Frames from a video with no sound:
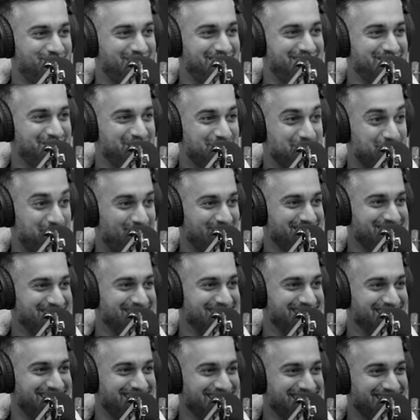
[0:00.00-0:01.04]
once for the
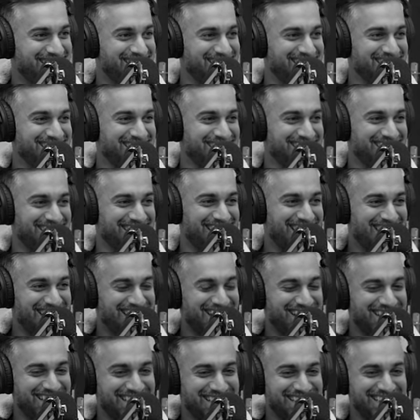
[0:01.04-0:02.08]
boxing.
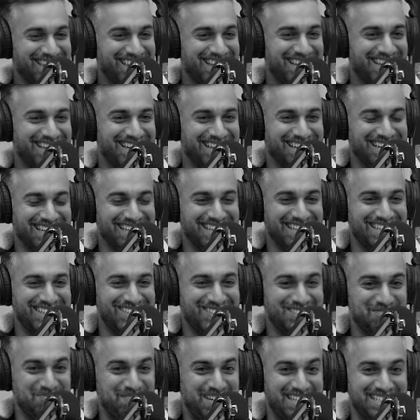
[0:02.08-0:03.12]
Yeah,
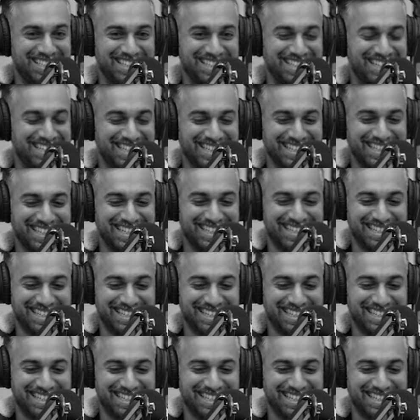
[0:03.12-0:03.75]
it was amazing.